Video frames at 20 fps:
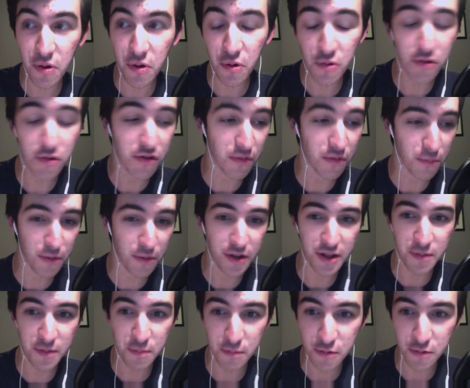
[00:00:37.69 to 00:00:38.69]
holds some
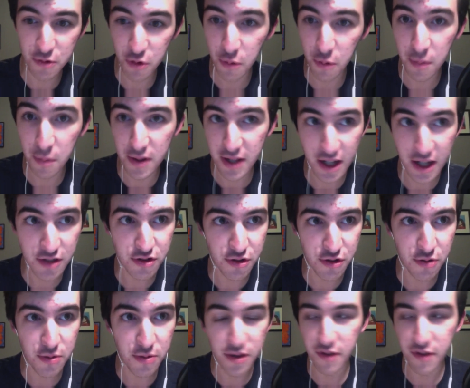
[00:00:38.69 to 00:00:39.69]
really cool
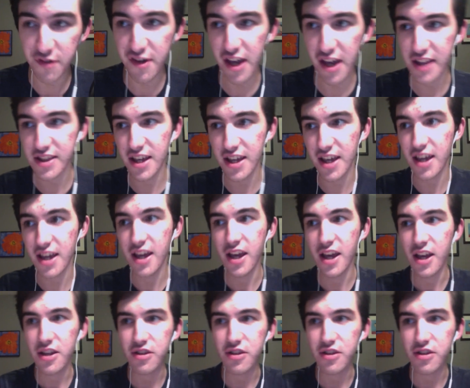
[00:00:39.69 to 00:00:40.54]
potential with the fact that,